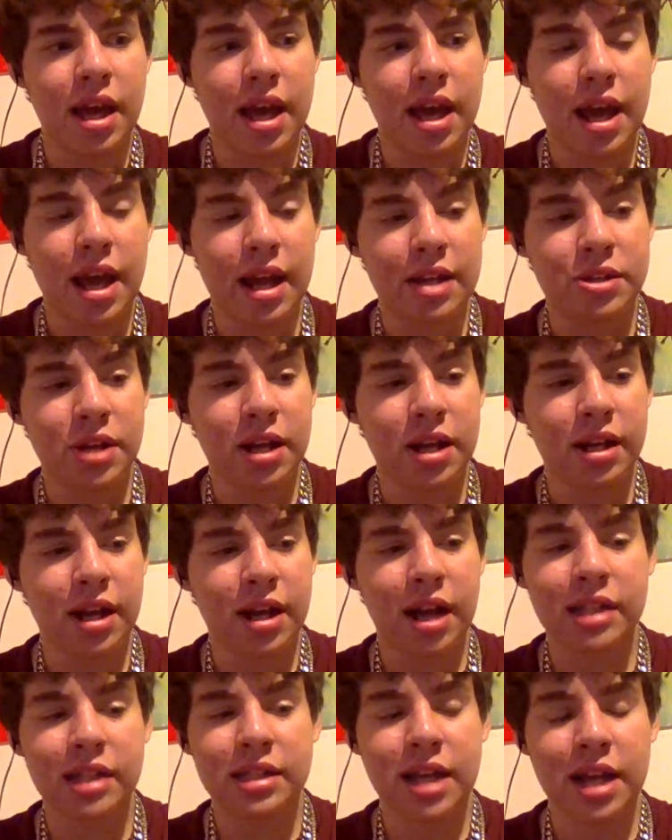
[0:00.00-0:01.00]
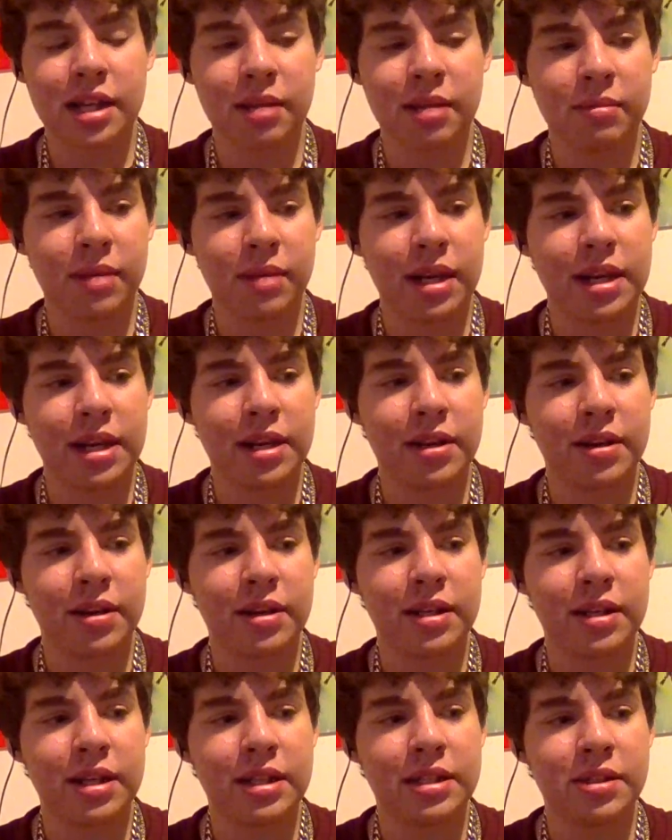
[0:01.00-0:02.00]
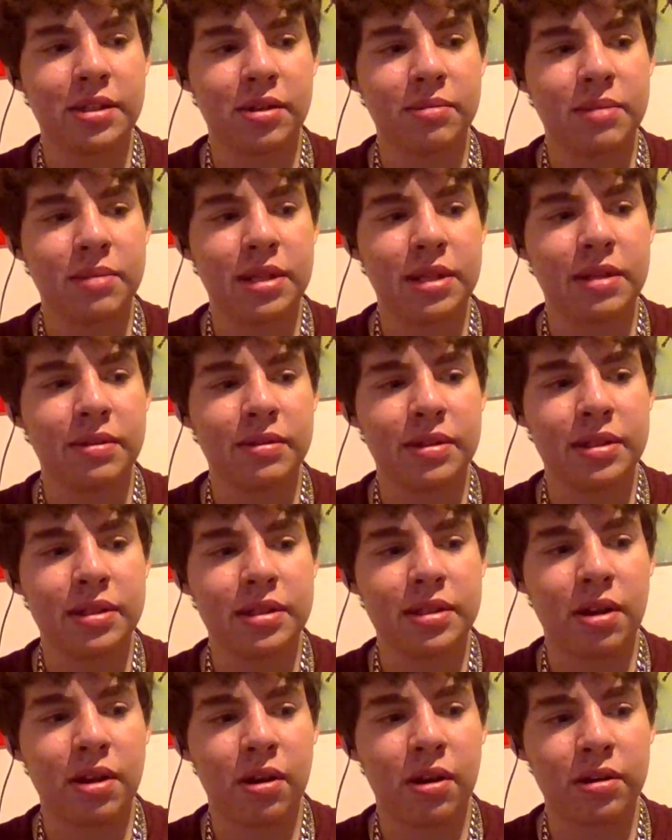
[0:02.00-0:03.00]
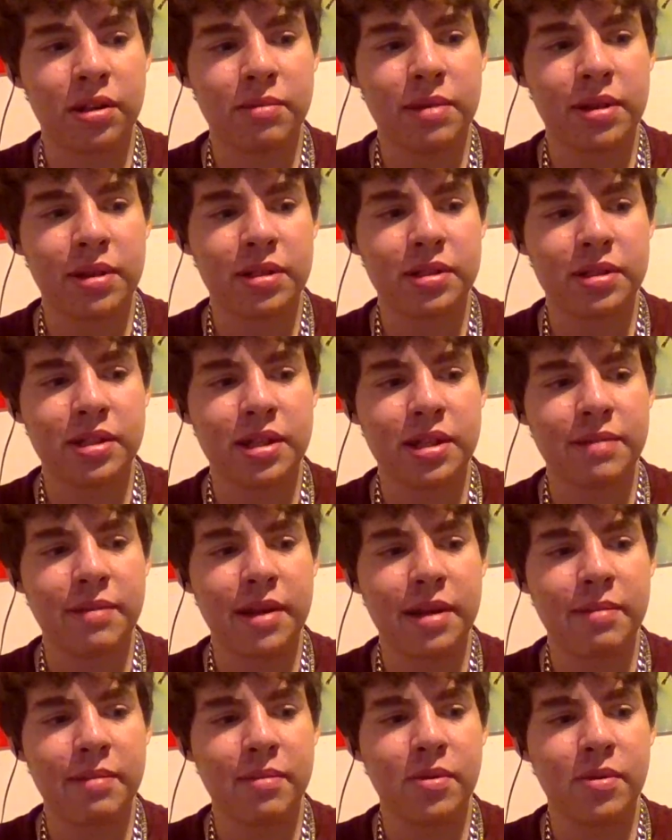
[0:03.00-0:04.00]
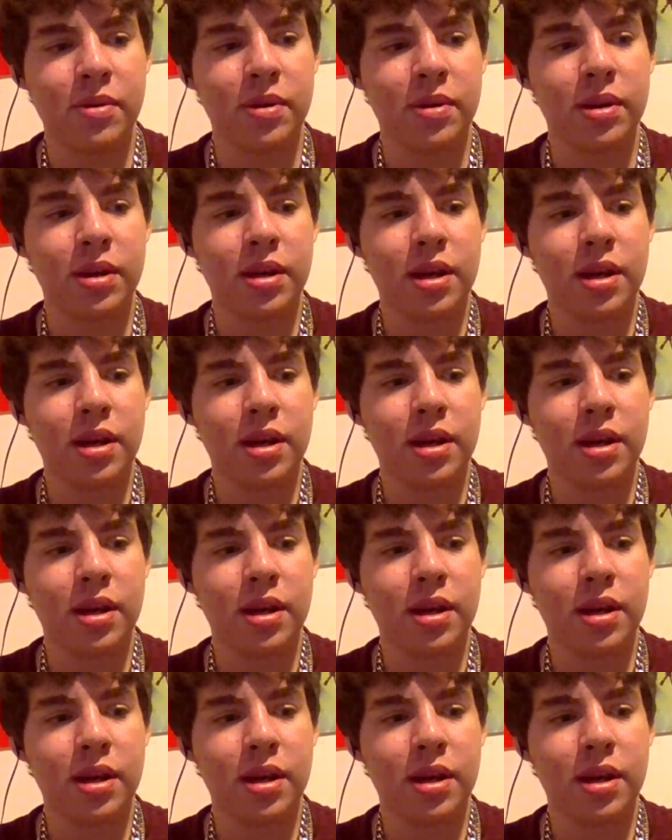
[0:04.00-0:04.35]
And I tried to contact him later, and then he told me he didn't want to talk to me or see me anymore.